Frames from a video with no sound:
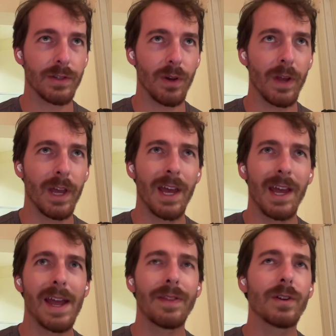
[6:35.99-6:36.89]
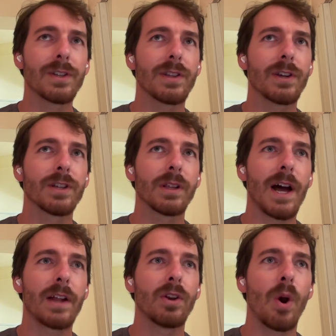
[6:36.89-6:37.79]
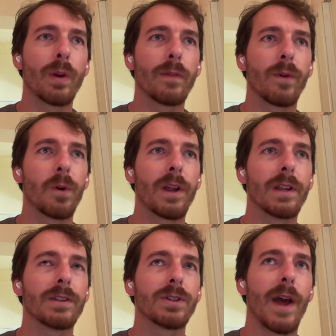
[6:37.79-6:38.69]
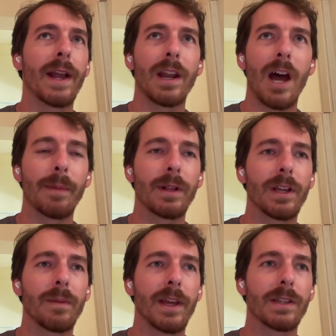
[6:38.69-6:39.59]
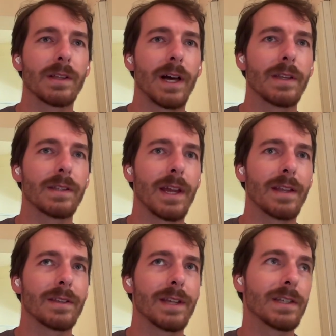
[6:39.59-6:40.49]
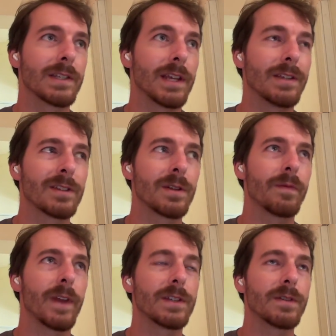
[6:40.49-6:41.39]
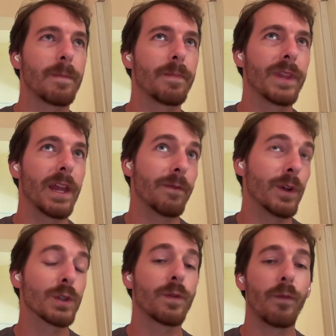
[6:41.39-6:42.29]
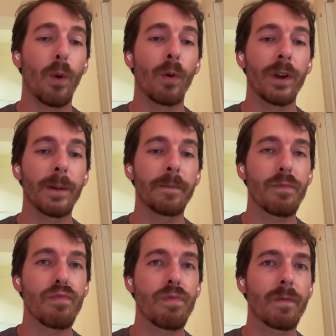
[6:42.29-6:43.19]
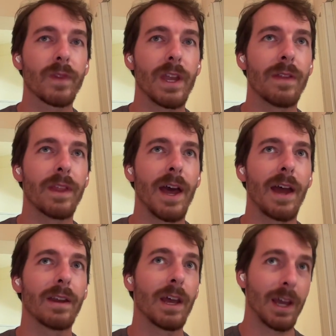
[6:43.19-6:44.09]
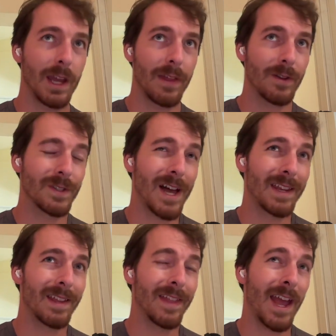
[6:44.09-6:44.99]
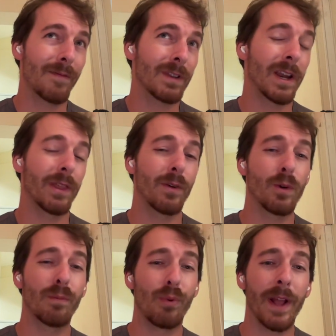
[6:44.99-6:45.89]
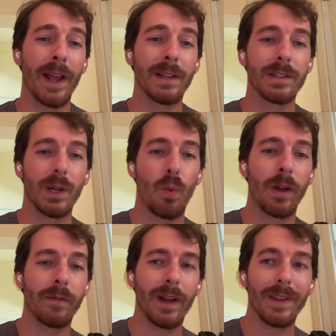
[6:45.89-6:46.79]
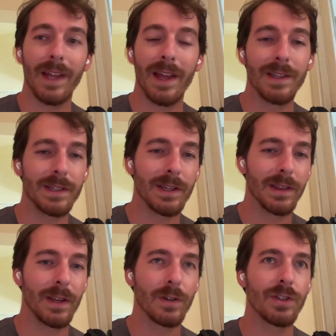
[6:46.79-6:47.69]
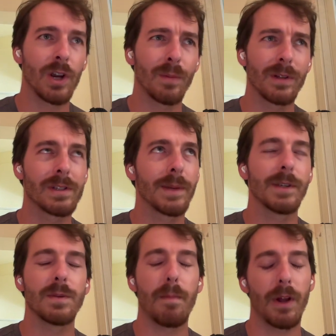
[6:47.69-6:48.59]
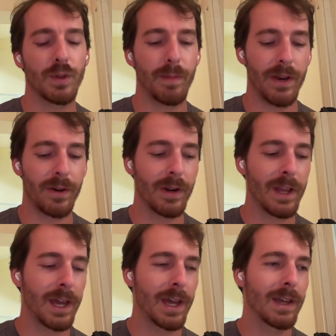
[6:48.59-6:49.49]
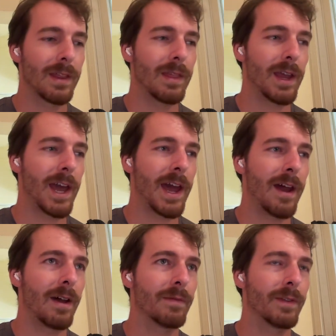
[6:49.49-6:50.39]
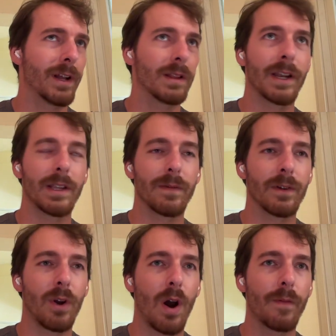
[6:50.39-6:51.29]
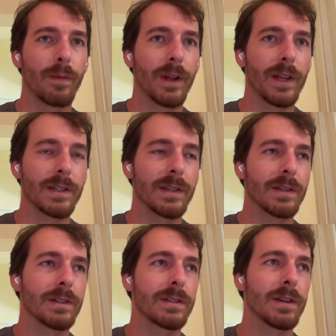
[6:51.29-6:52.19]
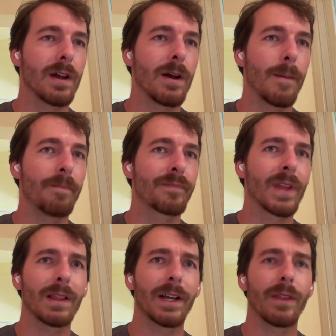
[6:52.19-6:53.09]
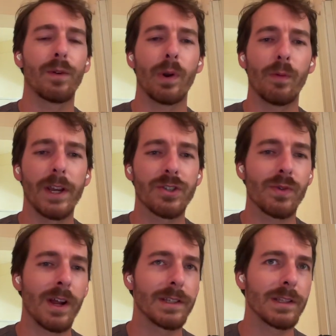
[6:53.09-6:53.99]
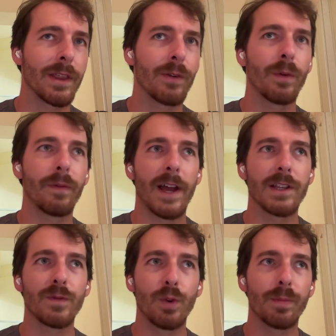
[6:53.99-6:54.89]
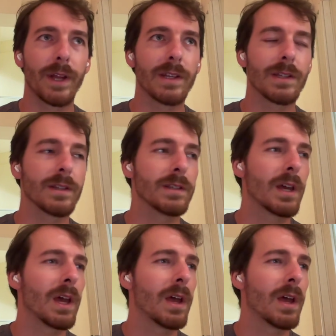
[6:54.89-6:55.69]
So there's a lot going for it. So economically, it makes a lot of sense. It feels foreign in that there's not they have a lot of their own brands. Like Juan Valdez is like their Starbucks, except it's much better. They have like a lot of different coffee places, a lot of their own restaurants, a lot of their own fast food places.